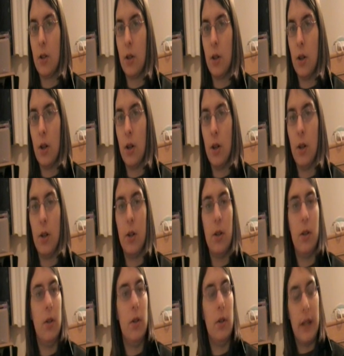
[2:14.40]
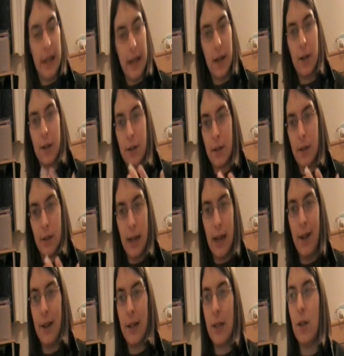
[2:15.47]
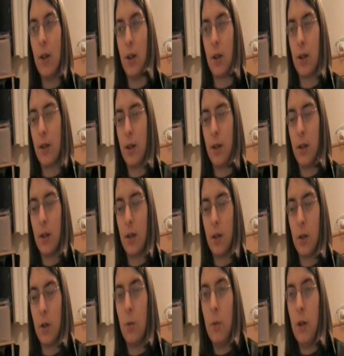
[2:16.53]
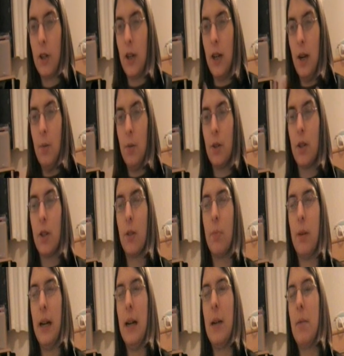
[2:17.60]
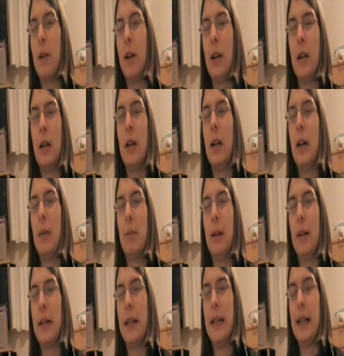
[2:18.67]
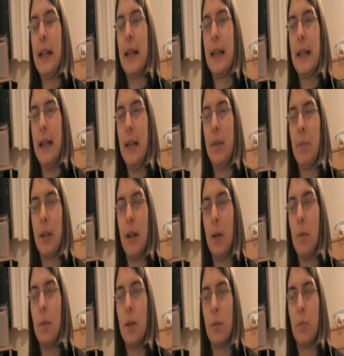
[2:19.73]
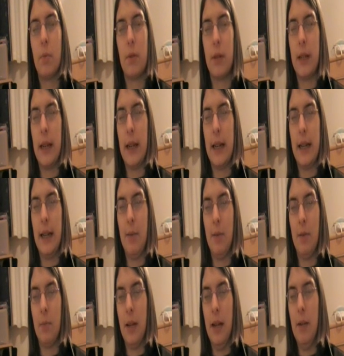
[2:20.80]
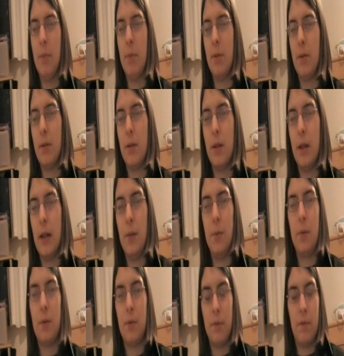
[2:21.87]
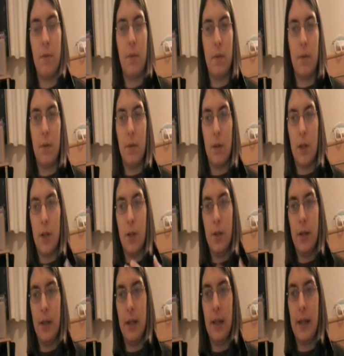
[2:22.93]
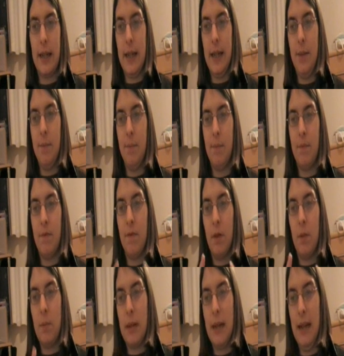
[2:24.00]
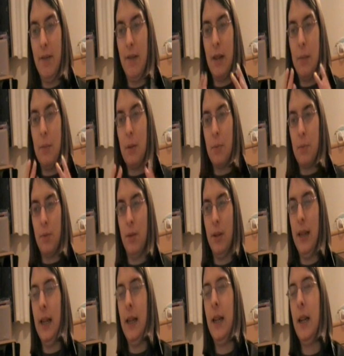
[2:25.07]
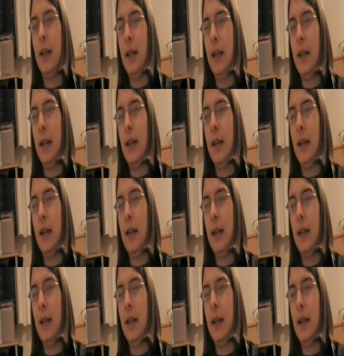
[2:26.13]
that you say are out of stock? Come on, I wanted to buy about six games. I wouldn't have bought six games from there, but I would have chosen the game from there and I would have bought it